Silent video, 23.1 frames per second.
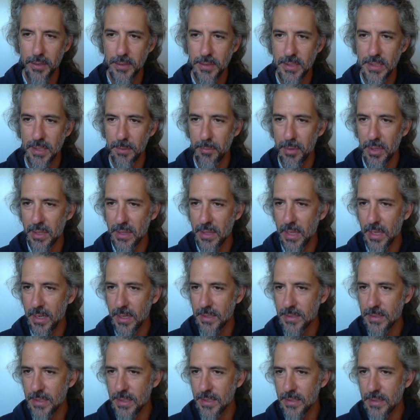something that
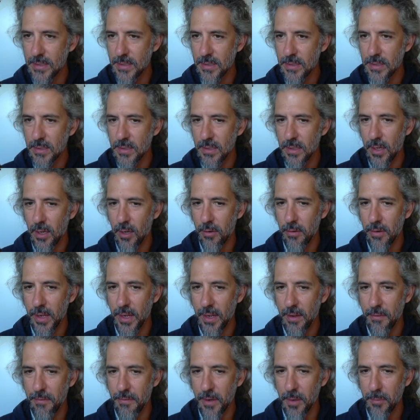exists
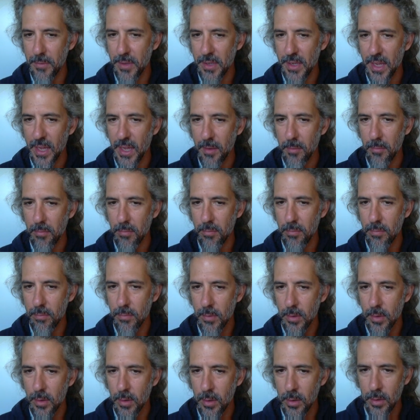already from the game,
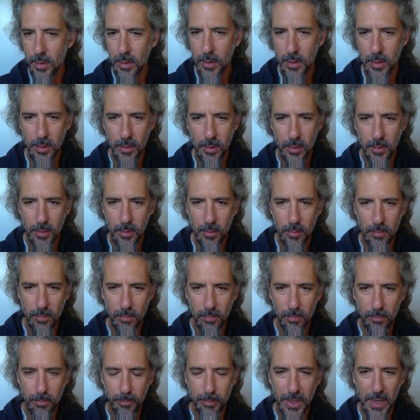
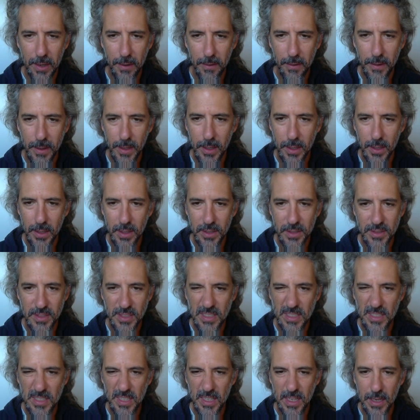
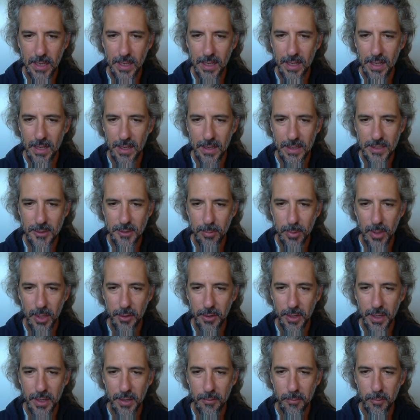barriers,
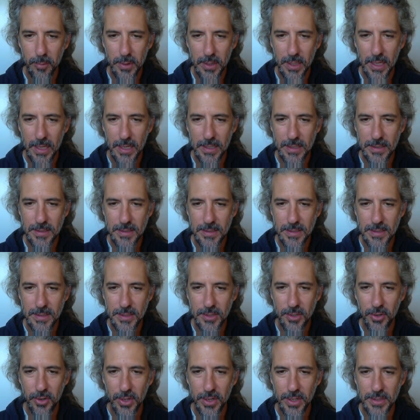exploding things, and
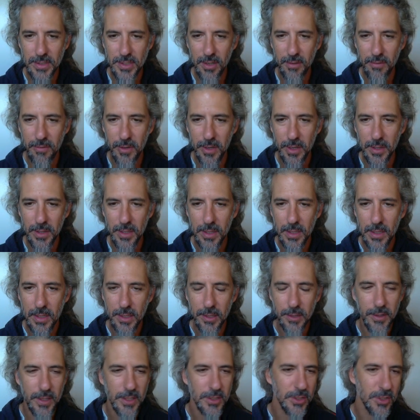so on and so forth,
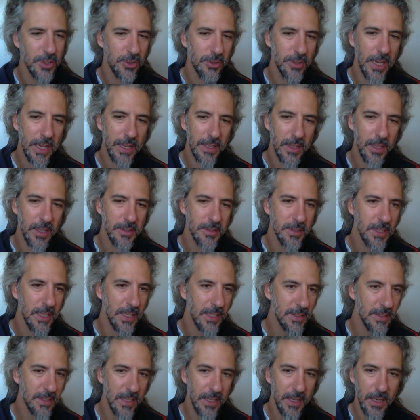you can just drag those
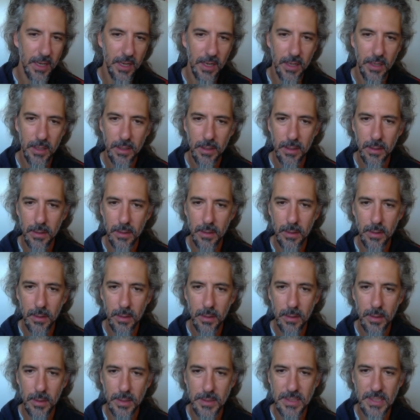things in here.
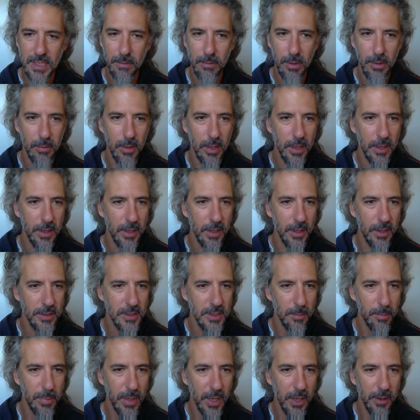Let's say we wanted to use
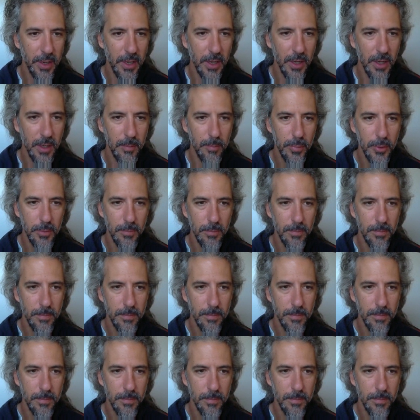a barrier. Boom.